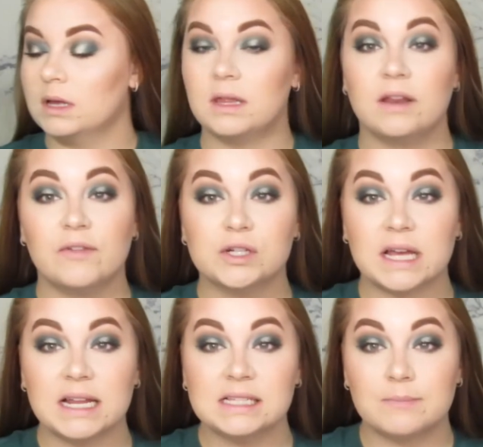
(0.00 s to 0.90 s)
Then if there's
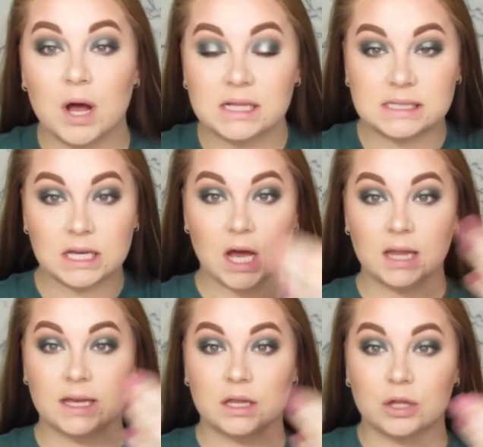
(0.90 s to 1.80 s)
any spots that
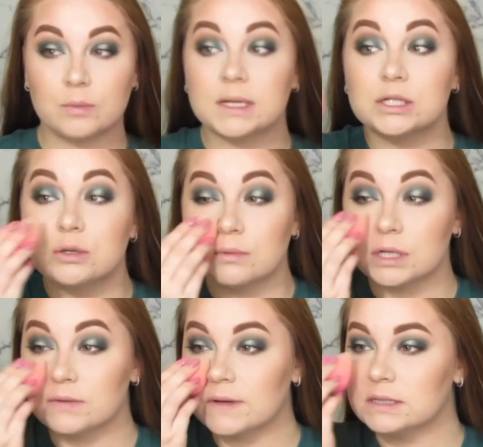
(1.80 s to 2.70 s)
got like a little bit too
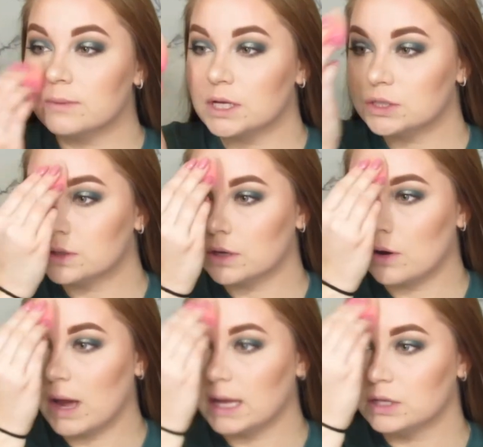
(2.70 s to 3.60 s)
much Fix Plus, you can
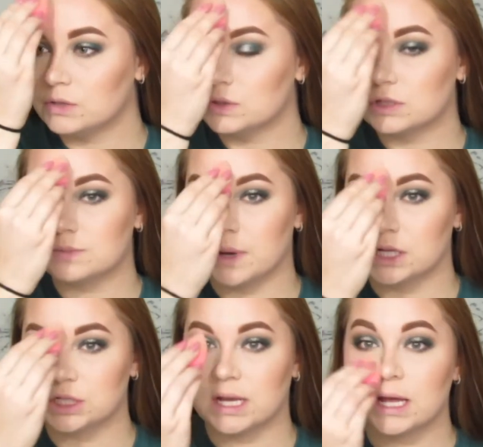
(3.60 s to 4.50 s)
go ahead and use your
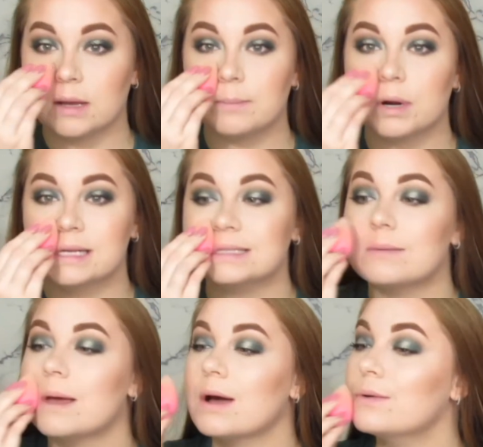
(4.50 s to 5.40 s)
sponge and kind of press
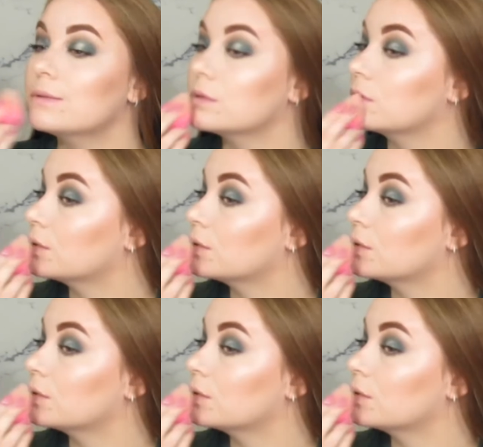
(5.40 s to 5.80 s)
them out.